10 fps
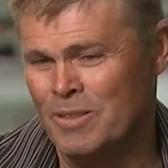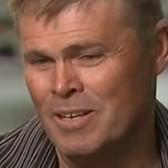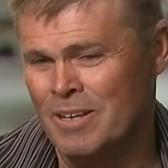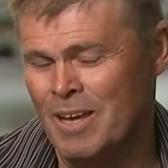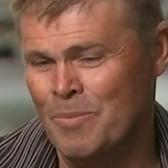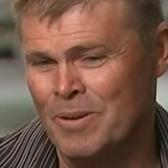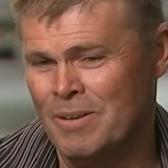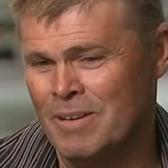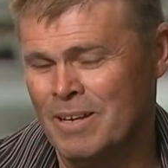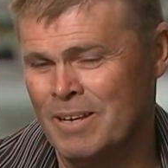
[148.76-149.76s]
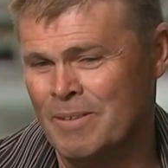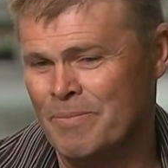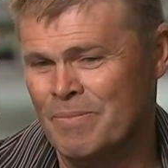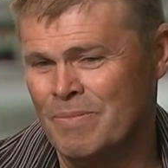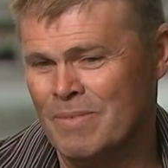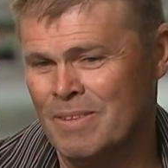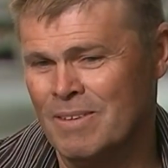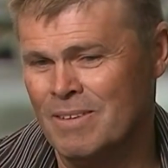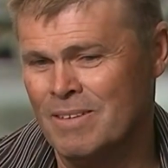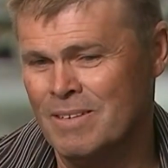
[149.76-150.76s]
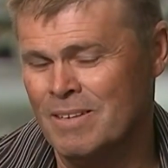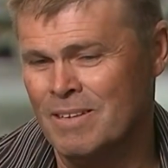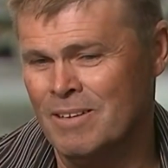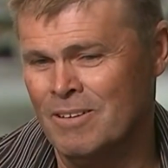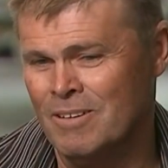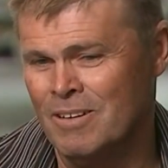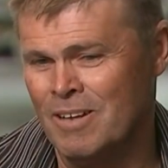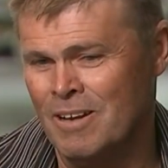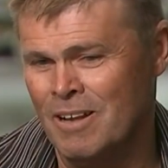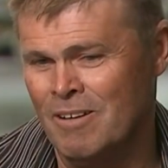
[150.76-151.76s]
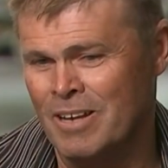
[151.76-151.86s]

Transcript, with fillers: want that to happen. Um, I, I, don't.